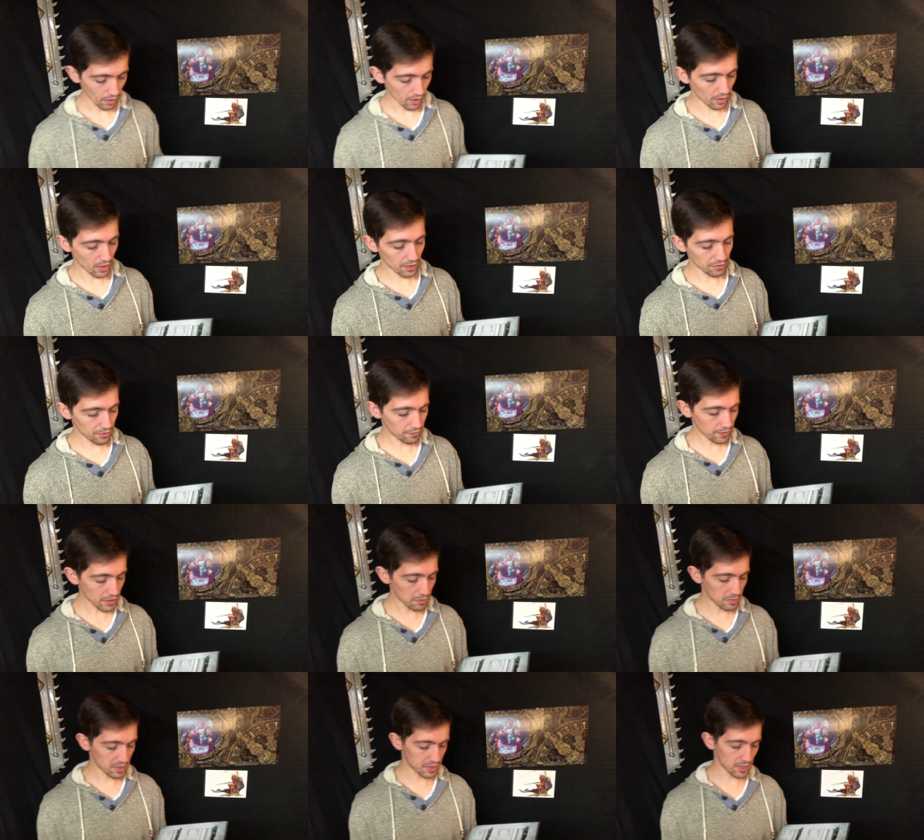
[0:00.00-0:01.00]
The
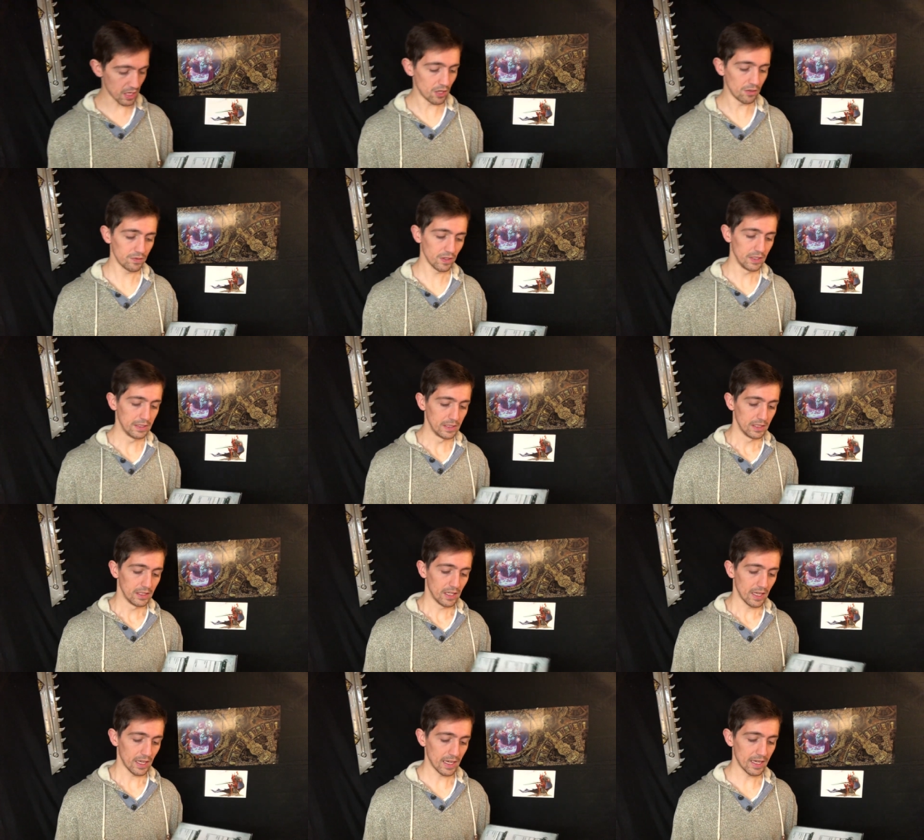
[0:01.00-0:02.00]
Venom itself
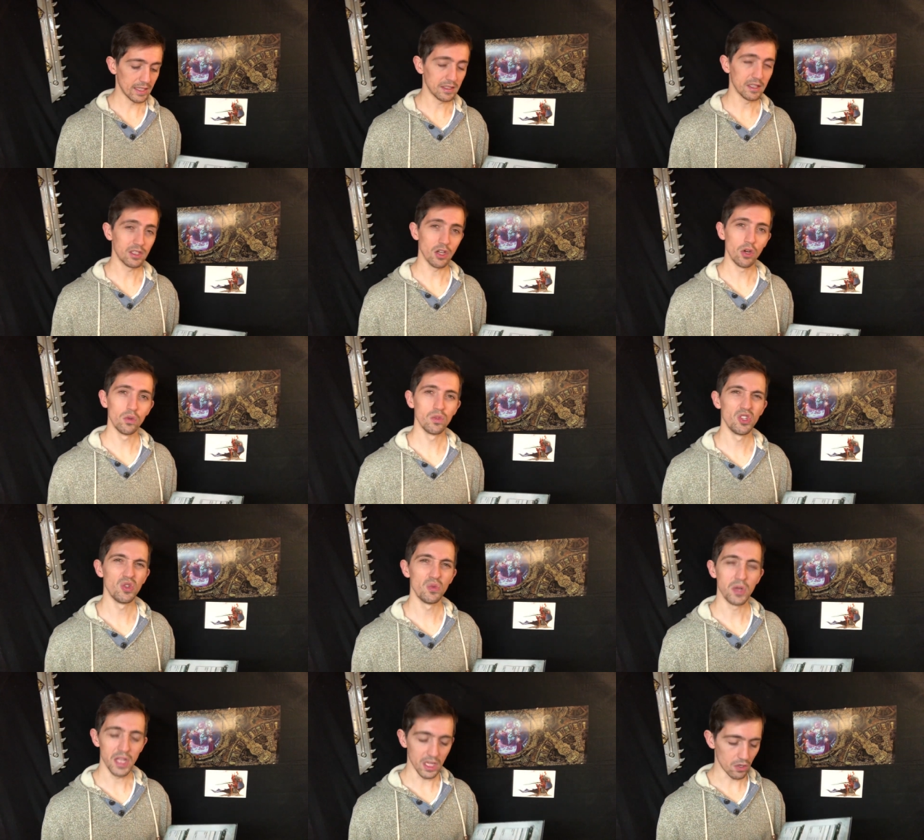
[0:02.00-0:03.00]
has its own
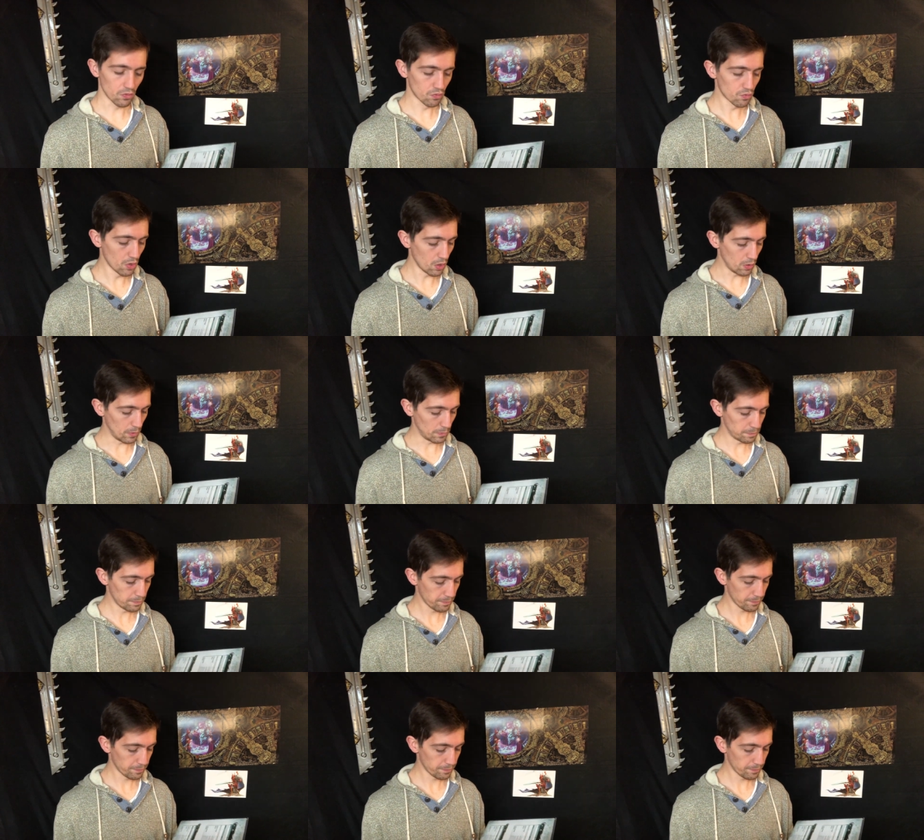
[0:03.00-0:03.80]
unique role.